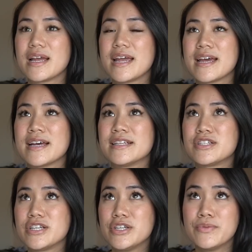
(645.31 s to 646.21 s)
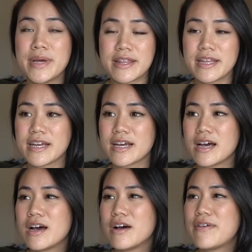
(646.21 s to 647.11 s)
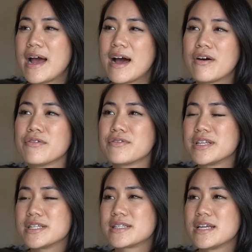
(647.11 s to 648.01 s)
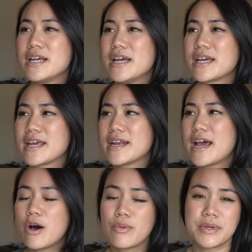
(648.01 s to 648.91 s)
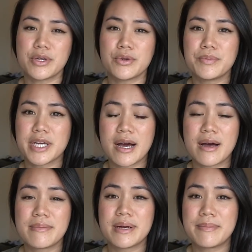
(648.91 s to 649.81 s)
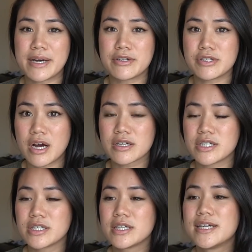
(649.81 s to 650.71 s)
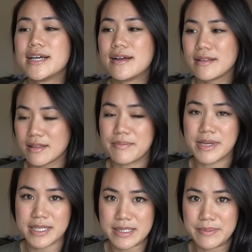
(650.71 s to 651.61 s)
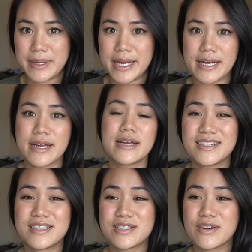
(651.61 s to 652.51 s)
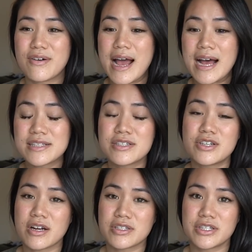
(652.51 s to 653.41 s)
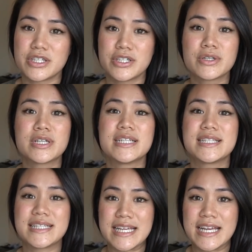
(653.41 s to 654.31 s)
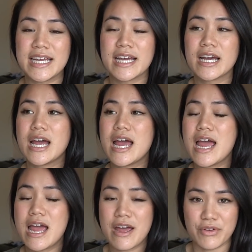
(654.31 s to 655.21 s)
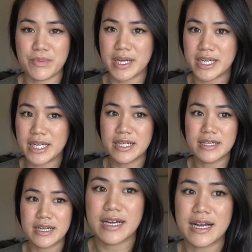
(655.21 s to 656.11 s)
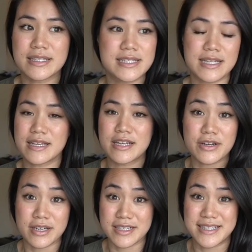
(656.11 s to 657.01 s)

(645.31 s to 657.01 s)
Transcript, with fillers: and you may think of how this can help you become a better doctor. Let me explain. So as a doctor, you're gonna see everybody. At least I think you're gonna